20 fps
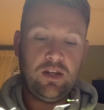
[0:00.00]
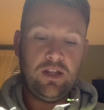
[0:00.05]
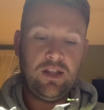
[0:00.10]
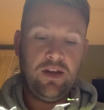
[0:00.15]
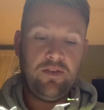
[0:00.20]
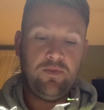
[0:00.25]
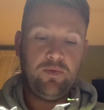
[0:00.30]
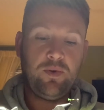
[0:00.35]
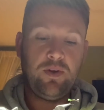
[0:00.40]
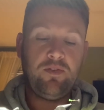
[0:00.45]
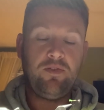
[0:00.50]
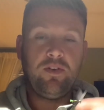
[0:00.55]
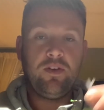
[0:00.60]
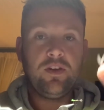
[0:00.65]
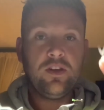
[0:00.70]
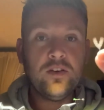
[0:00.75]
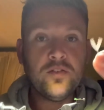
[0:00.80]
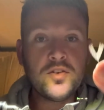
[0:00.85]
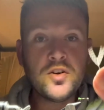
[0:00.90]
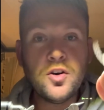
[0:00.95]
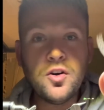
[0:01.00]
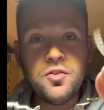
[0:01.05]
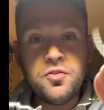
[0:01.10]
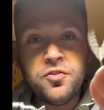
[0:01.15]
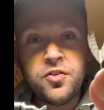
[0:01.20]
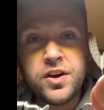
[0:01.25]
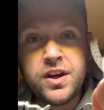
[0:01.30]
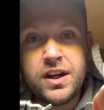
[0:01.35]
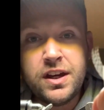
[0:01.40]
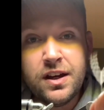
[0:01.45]
left with, you've cut a
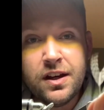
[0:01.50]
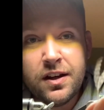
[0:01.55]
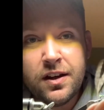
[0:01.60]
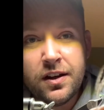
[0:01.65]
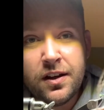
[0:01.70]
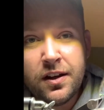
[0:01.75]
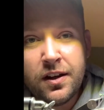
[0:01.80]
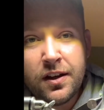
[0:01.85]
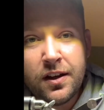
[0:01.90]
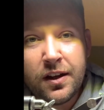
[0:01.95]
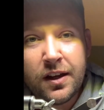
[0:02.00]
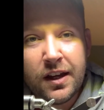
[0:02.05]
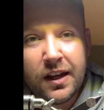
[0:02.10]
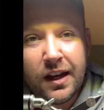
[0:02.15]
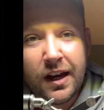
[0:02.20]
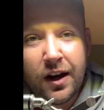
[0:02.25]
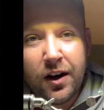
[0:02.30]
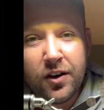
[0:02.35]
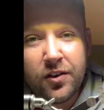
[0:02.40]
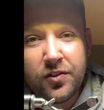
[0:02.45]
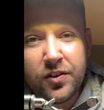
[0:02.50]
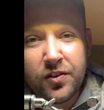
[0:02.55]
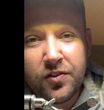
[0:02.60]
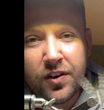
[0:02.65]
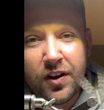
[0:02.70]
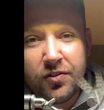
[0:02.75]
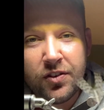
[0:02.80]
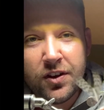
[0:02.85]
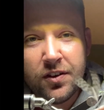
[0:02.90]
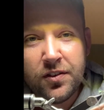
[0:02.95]
V out of your
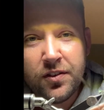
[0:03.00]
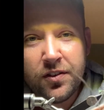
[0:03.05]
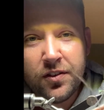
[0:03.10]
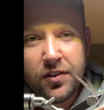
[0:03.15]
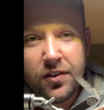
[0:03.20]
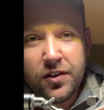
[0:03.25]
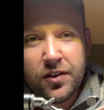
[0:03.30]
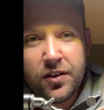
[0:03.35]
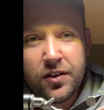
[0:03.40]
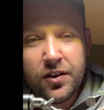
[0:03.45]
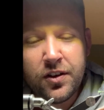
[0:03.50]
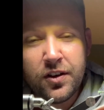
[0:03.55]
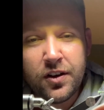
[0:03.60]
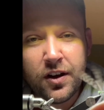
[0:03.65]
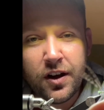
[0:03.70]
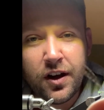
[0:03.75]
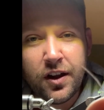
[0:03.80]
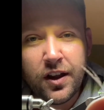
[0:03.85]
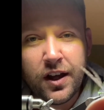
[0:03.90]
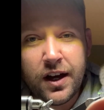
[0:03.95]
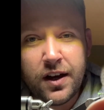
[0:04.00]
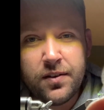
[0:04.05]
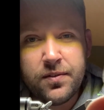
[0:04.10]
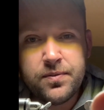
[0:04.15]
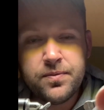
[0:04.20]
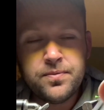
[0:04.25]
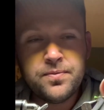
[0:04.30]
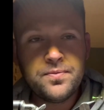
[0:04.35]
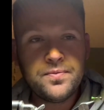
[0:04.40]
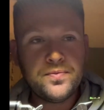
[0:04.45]
feather, like that.
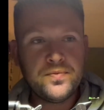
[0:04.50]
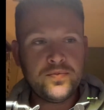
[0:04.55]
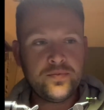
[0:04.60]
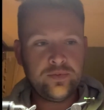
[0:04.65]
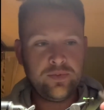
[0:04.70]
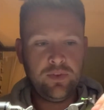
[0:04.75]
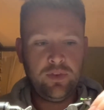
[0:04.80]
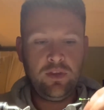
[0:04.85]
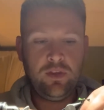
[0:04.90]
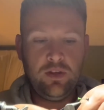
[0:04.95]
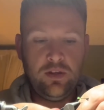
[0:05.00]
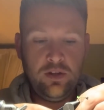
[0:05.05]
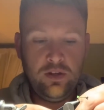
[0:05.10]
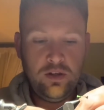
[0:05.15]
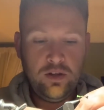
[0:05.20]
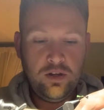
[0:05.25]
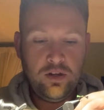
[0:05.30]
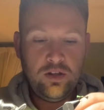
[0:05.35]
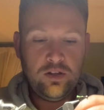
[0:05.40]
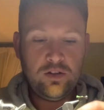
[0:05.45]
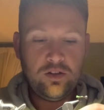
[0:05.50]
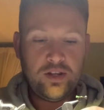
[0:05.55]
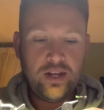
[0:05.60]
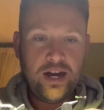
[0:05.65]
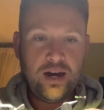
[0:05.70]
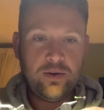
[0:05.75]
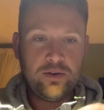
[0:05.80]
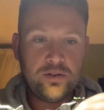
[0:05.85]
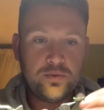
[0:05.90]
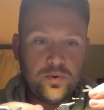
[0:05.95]
So
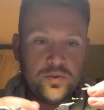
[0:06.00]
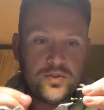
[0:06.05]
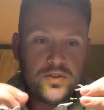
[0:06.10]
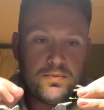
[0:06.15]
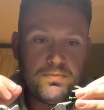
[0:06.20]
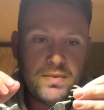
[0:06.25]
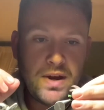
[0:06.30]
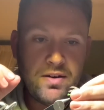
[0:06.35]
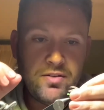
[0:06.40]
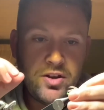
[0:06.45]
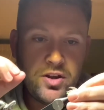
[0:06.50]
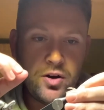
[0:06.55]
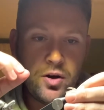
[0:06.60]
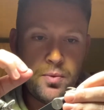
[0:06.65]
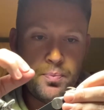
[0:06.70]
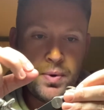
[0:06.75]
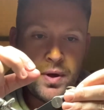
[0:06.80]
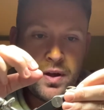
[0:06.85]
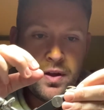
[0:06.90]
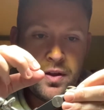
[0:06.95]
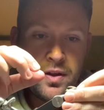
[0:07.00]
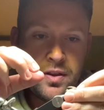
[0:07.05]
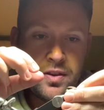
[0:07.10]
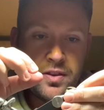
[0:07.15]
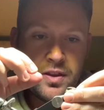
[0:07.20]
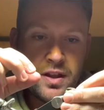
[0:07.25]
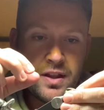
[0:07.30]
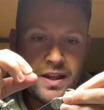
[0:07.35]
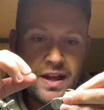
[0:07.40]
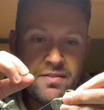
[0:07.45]
now I just want to marry up
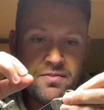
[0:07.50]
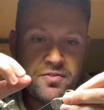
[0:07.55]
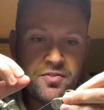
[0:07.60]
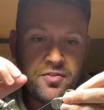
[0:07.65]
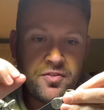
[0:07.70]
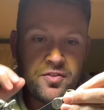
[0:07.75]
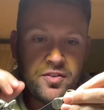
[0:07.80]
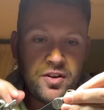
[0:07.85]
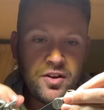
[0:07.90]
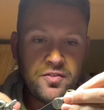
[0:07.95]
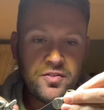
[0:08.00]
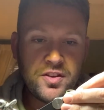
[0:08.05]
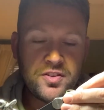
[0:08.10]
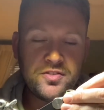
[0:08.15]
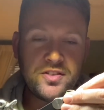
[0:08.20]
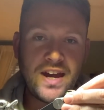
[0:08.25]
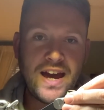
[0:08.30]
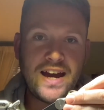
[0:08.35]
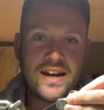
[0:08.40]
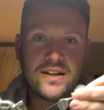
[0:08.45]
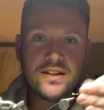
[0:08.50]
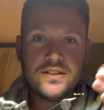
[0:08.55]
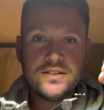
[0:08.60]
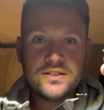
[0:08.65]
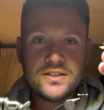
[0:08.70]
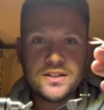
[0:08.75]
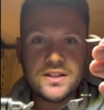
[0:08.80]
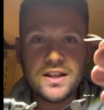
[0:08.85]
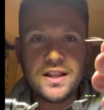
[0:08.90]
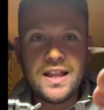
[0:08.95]
the length of the tag
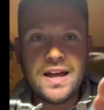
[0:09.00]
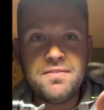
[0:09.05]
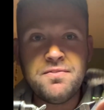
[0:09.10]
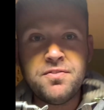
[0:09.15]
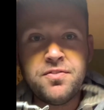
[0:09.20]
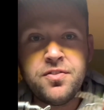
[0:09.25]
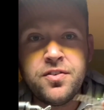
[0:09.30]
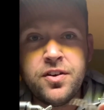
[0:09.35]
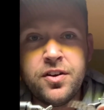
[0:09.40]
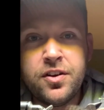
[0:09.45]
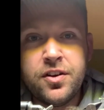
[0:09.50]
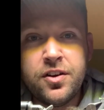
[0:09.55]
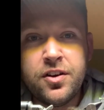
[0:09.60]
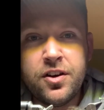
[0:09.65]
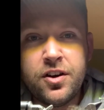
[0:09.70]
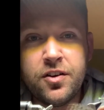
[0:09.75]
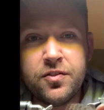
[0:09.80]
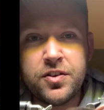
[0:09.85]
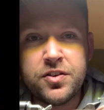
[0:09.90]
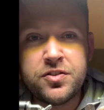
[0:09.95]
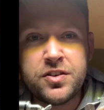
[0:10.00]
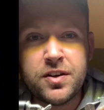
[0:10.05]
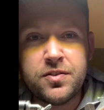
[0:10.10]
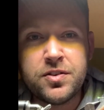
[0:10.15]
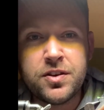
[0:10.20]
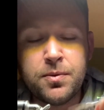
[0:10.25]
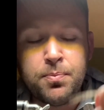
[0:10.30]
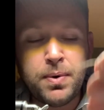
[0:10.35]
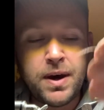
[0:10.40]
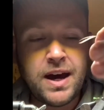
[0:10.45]
to the length of the tips of
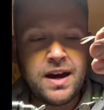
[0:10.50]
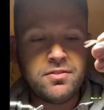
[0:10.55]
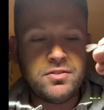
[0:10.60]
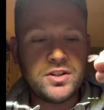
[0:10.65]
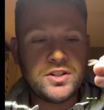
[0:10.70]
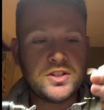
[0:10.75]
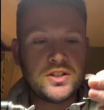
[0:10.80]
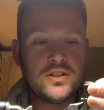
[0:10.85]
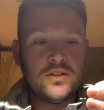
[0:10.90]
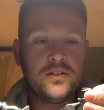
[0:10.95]
the partridge.